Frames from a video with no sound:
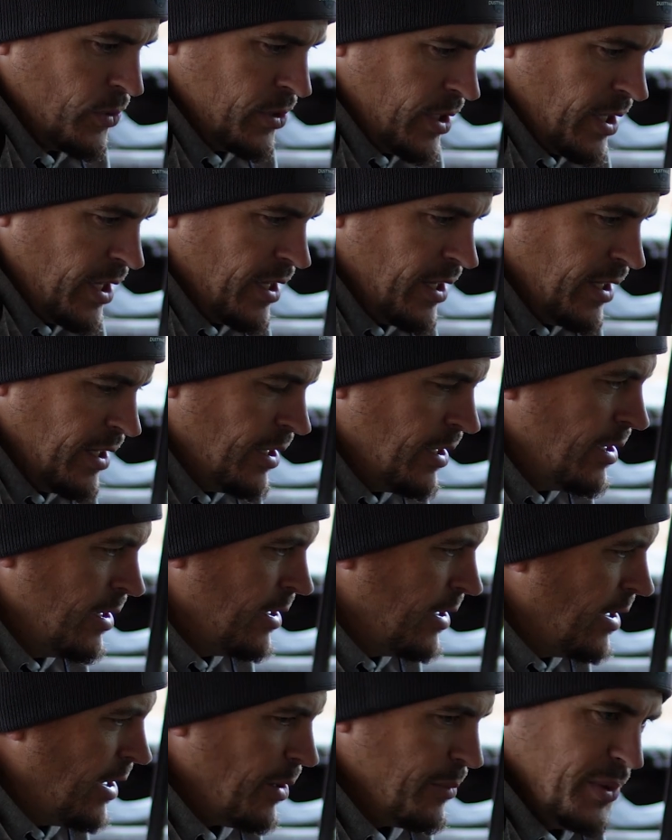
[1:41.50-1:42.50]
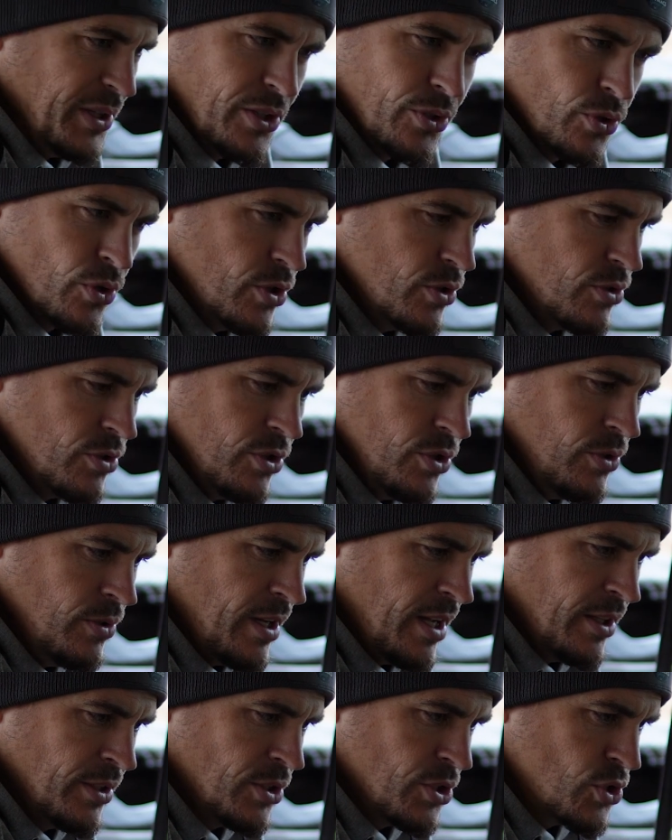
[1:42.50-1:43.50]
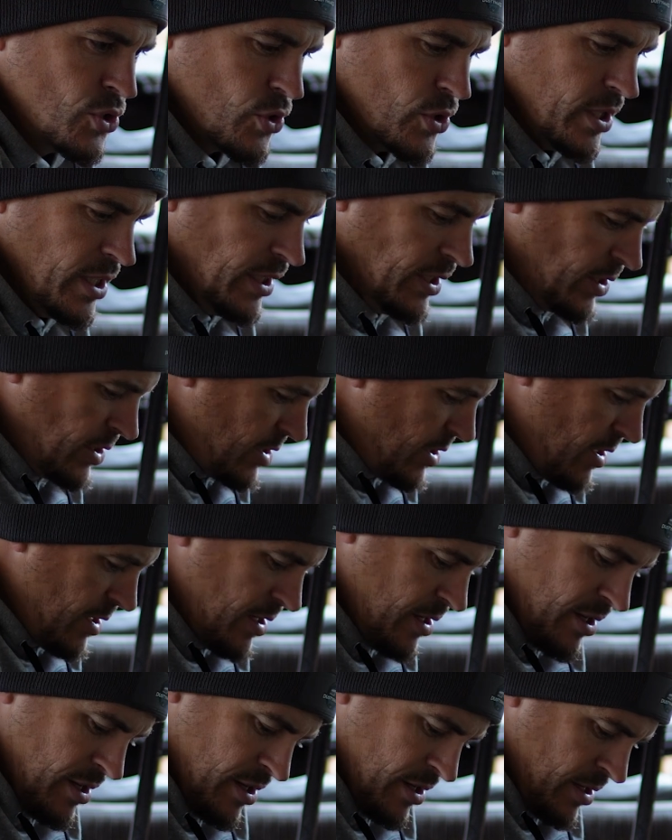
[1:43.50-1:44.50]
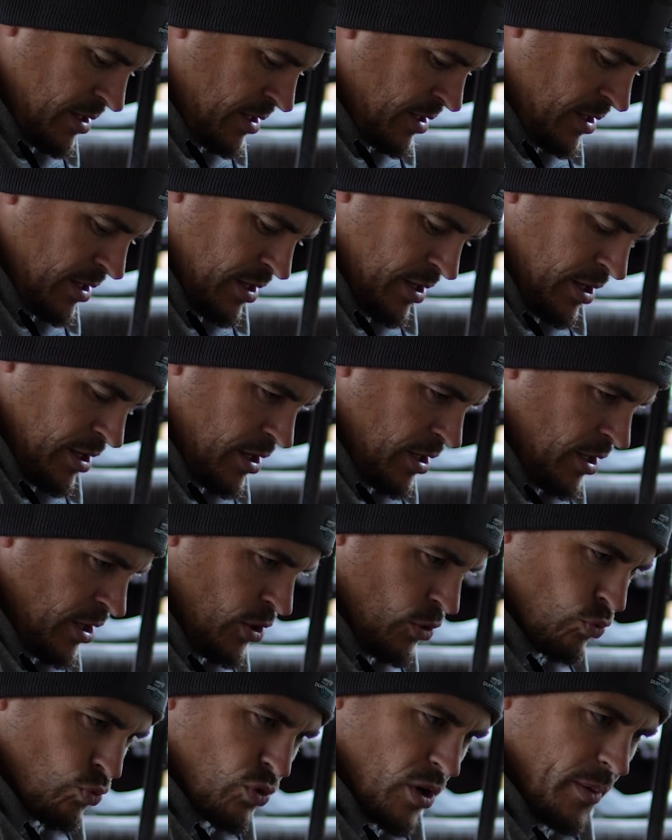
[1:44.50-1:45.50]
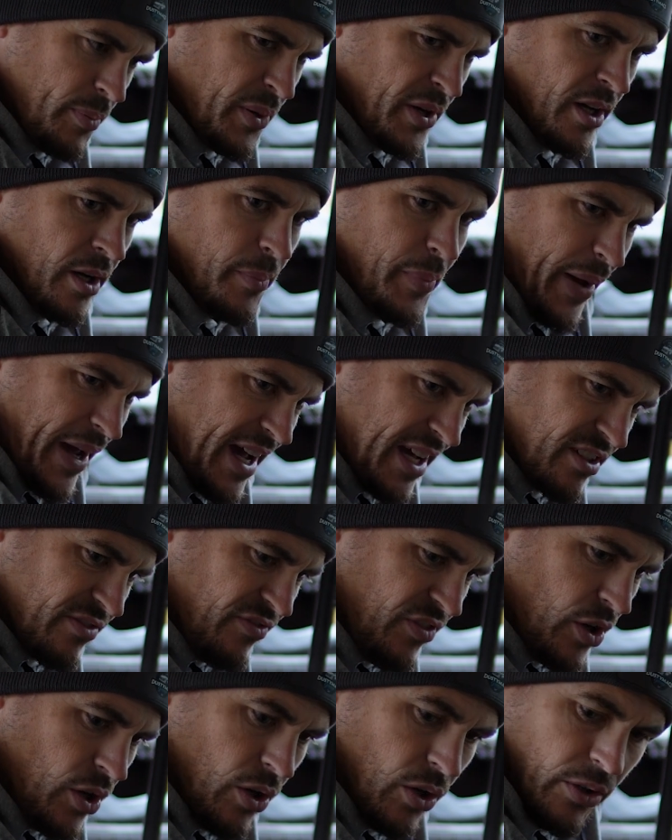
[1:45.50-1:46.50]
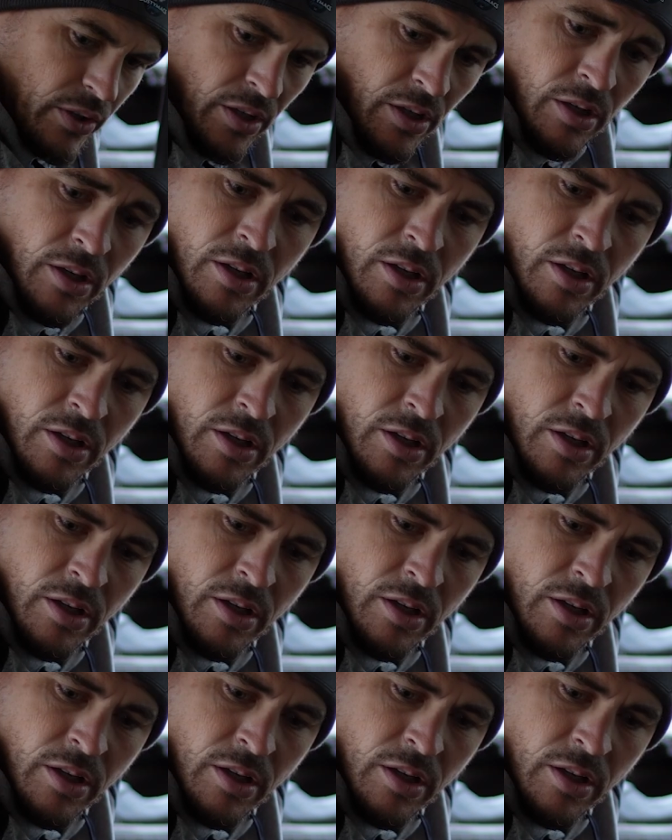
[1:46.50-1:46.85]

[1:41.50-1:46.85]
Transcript: day, I'll be cruising you down the streets, ripping up asphalt,